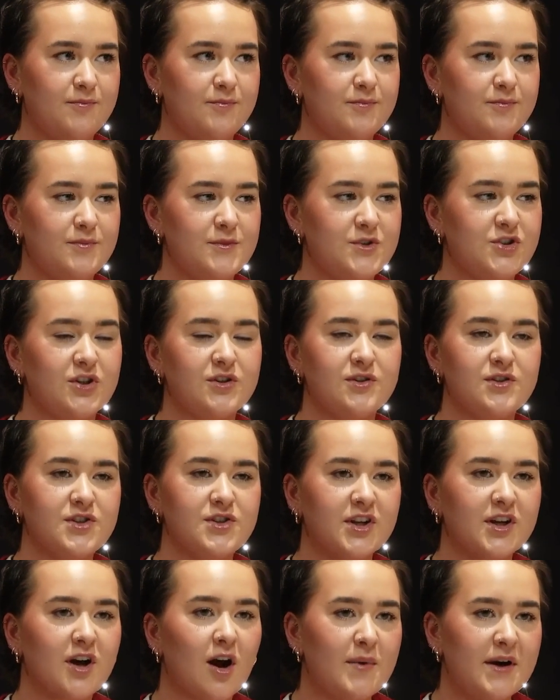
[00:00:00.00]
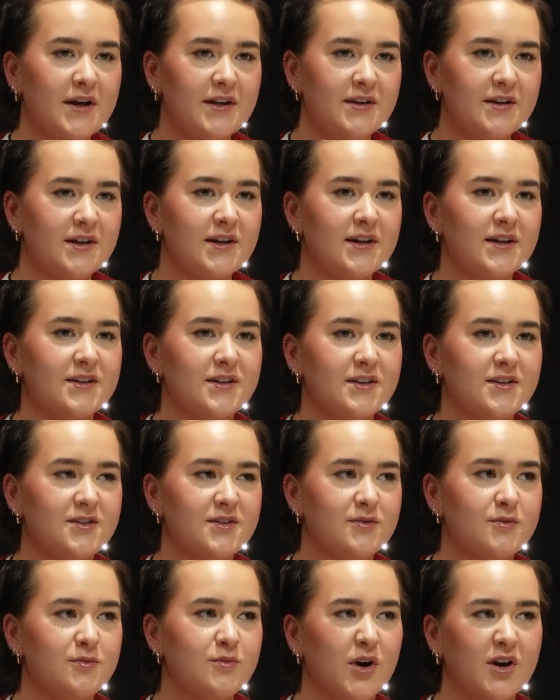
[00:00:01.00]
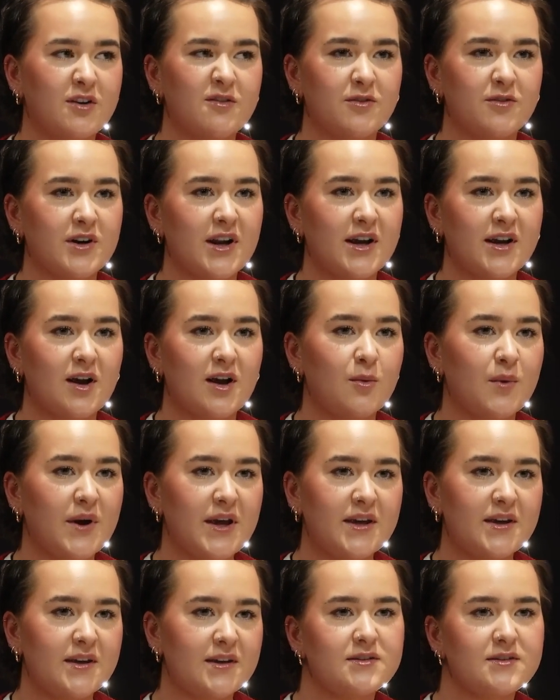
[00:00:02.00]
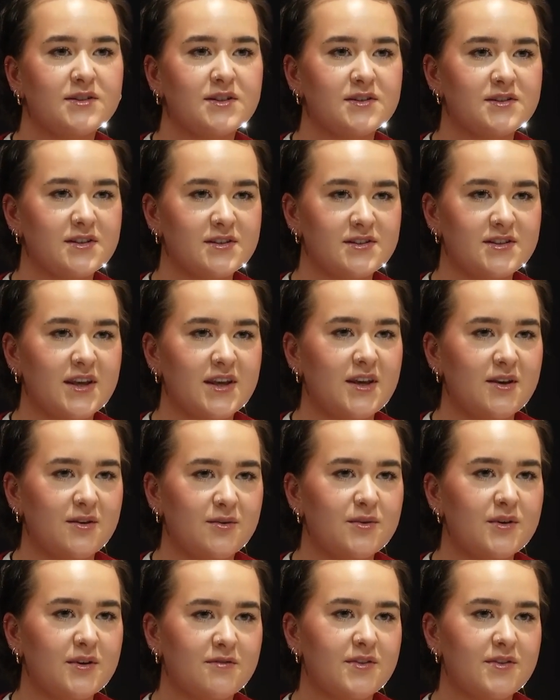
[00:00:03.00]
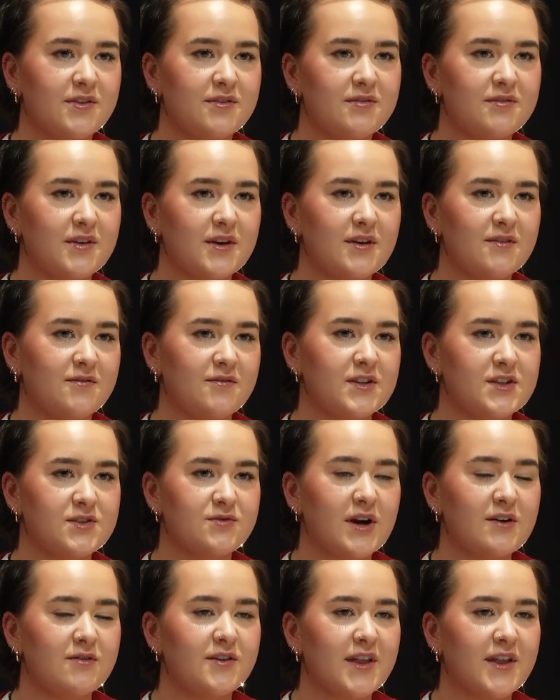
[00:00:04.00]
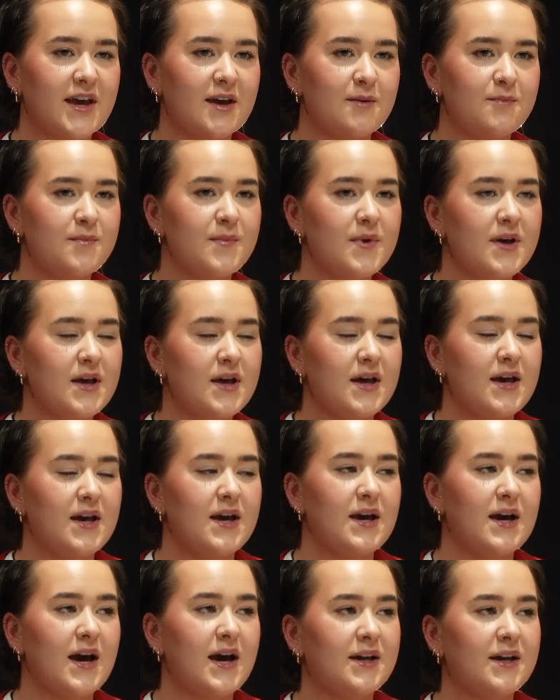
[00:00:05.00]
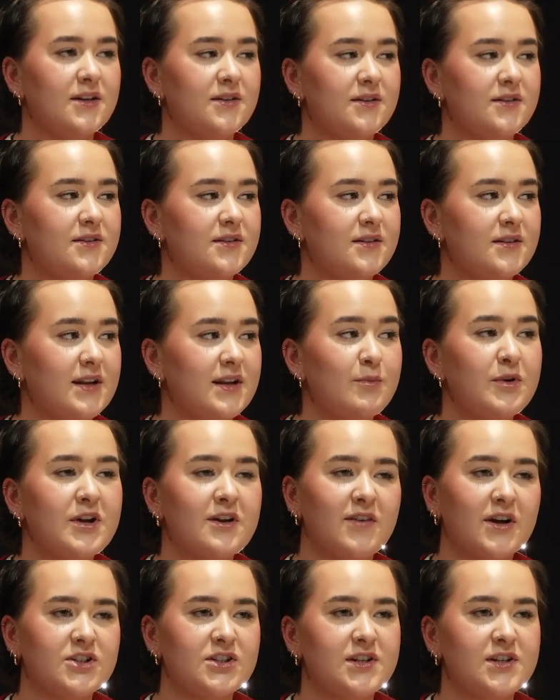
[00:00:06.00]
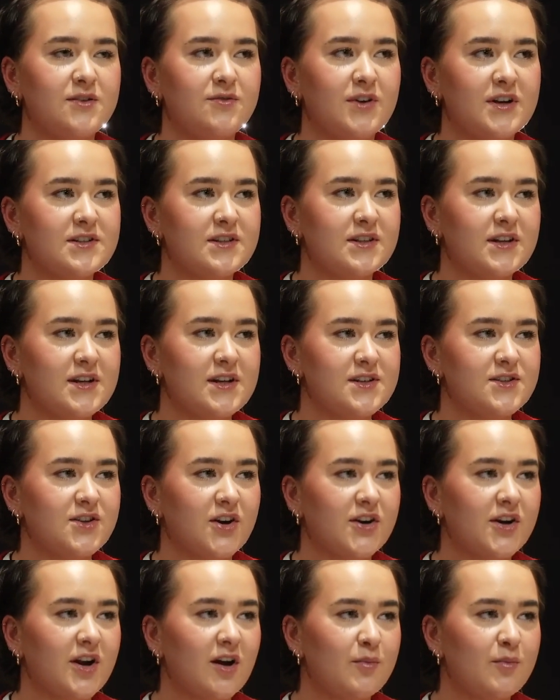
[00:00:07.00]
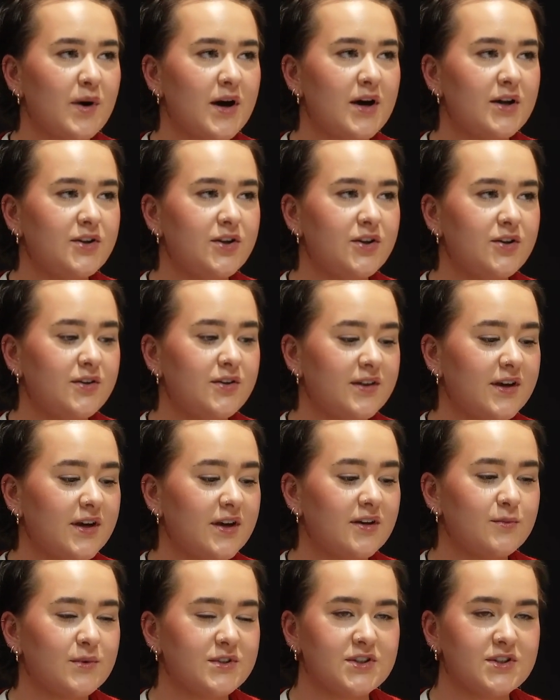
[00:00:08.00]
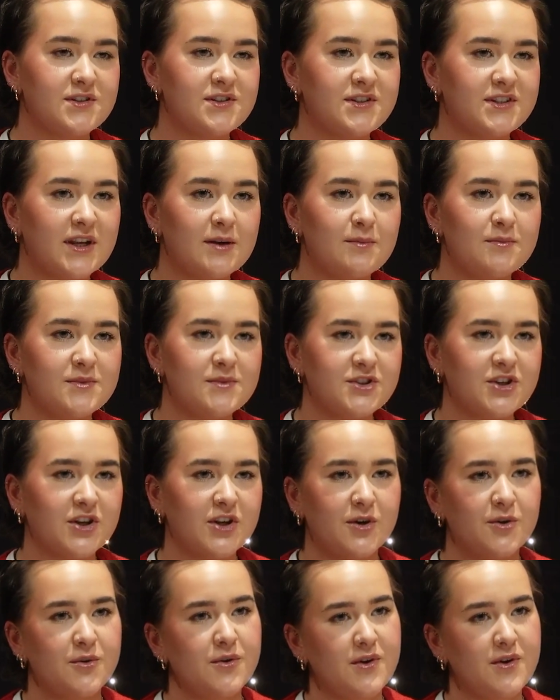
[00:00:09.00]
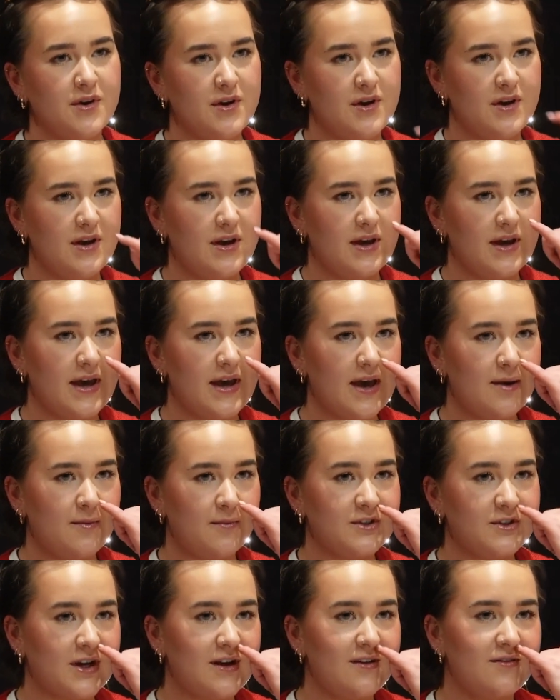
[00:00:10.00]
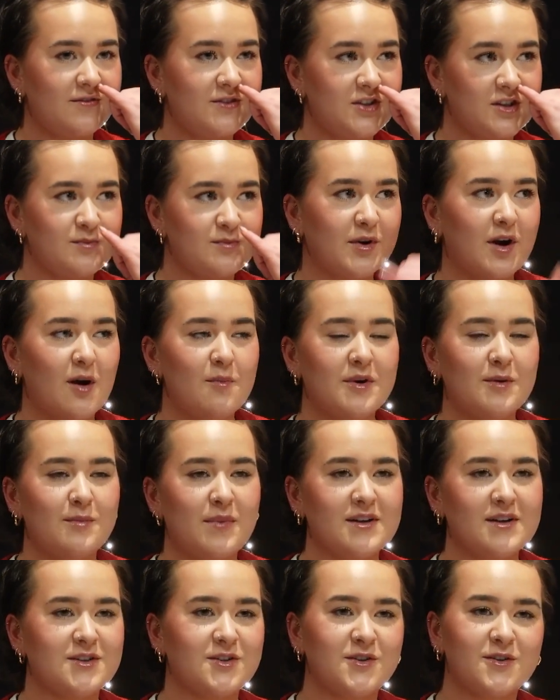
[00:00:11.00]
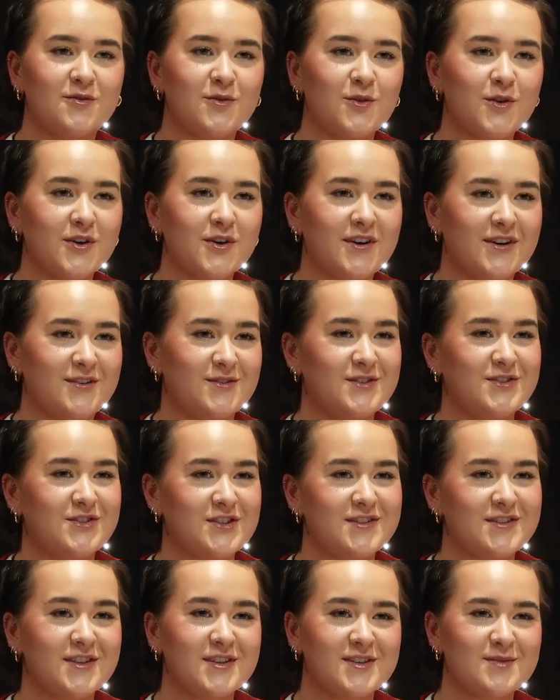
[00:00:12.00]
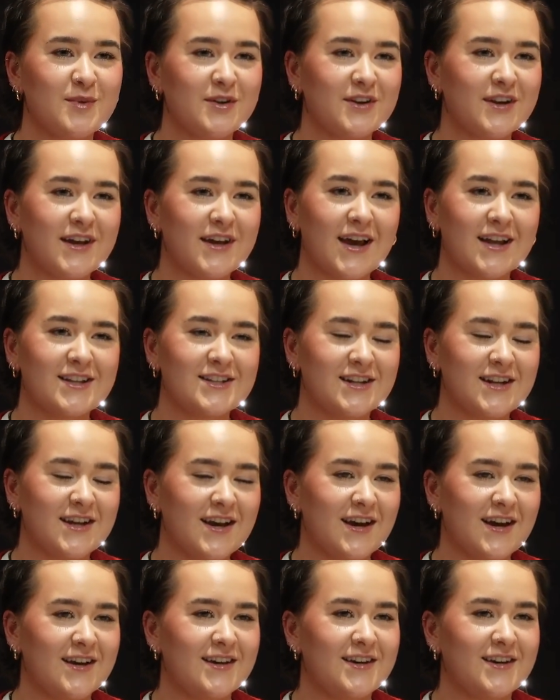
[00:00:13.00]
students to come in and work for like a week just to see if it's right for them. And Liberty have actually recently started up a new thing, which is STEAM Studio, which I've just become an ambassador for. It was just this Monday, actually. I